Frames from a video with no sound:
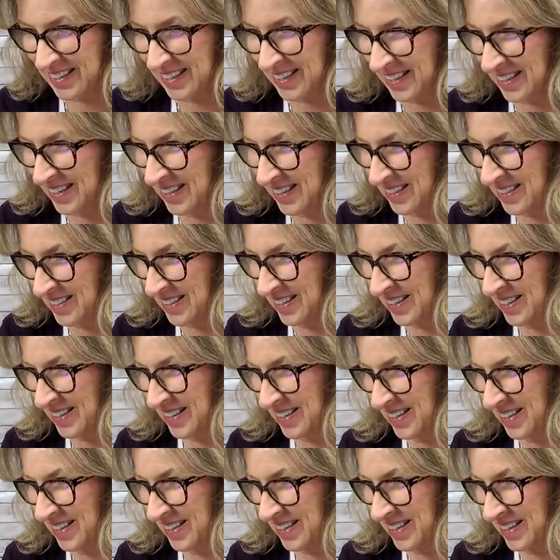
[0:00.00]

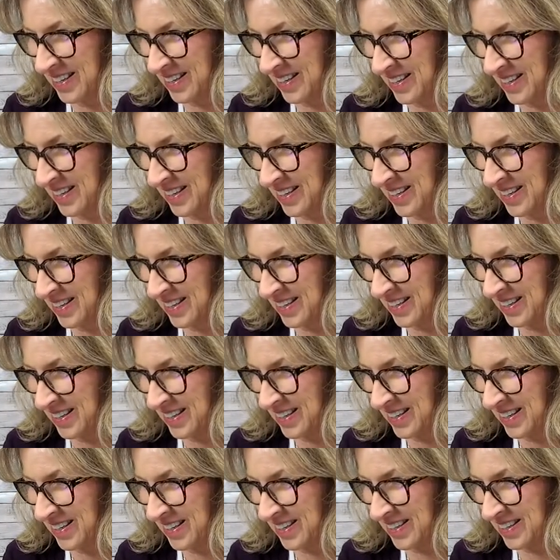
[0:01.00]

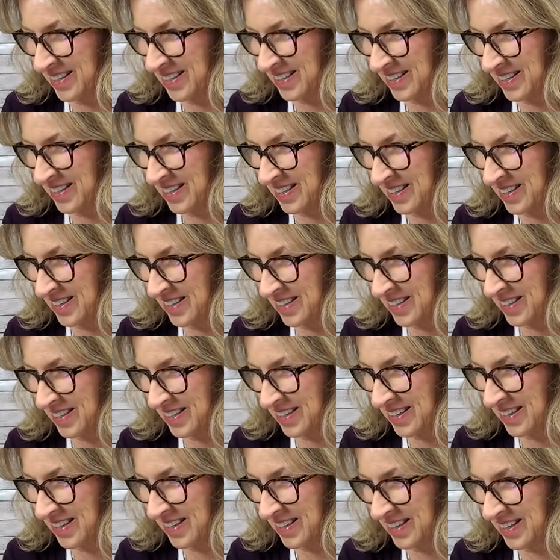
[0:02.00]

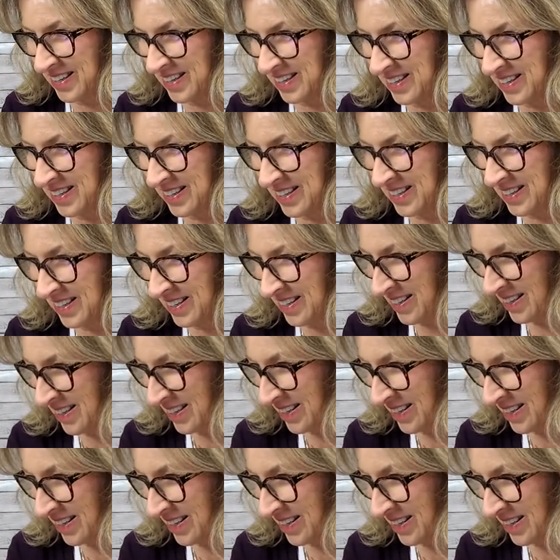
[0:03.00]
Nobody speaks.